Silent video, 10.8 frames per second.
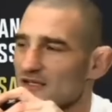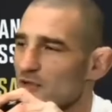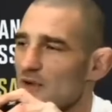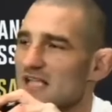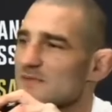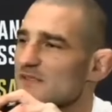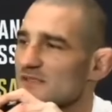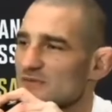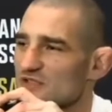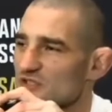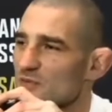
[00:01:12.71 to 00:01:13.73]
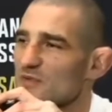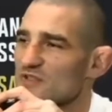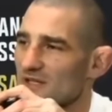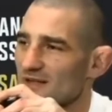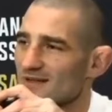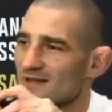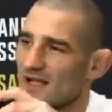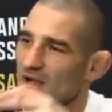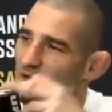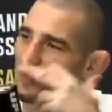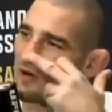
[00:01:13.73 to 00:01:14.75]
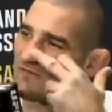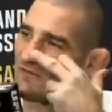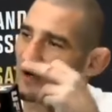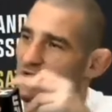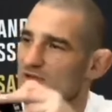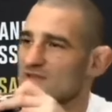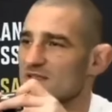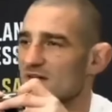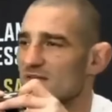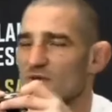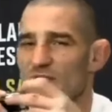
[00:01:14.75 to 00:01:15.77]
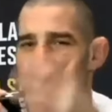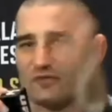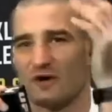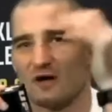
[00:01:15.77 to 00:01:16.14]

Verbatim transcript: you ask me some stupid shit like that, go yourself. Move the